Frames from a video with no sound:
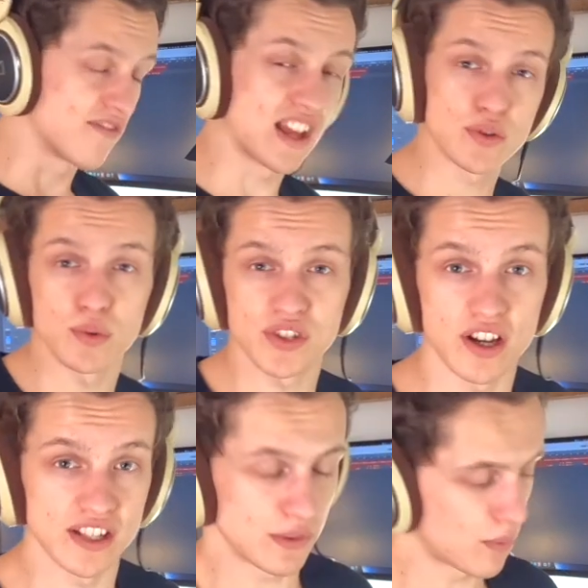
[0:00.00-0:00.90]
That's what
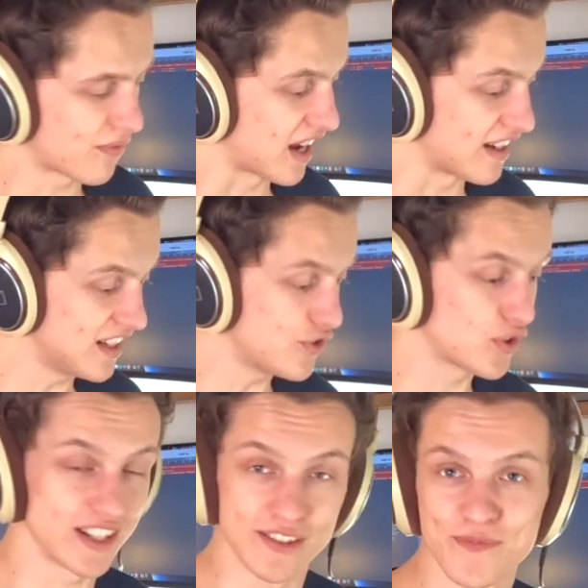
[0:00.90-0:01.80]
ties in with that. And
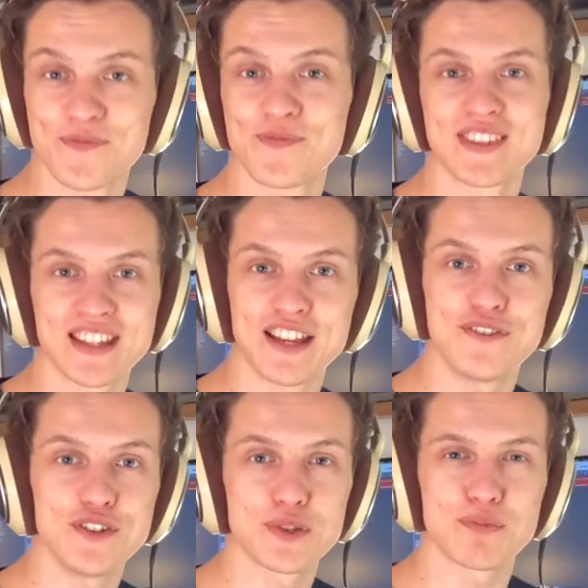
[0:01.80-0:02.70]
literally, if
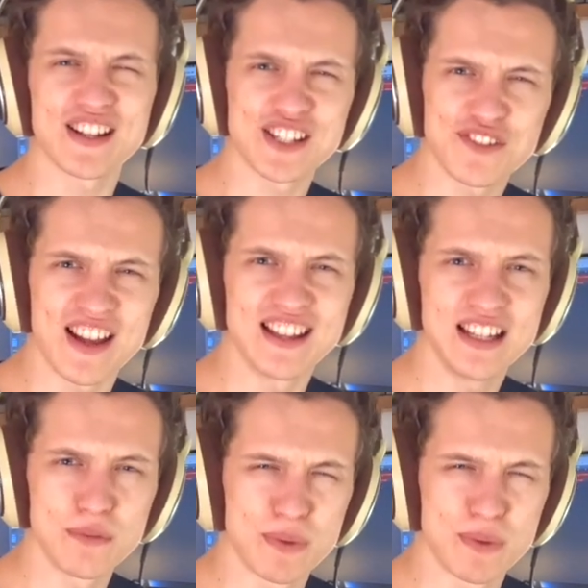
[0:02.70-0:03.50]
you just practice that a little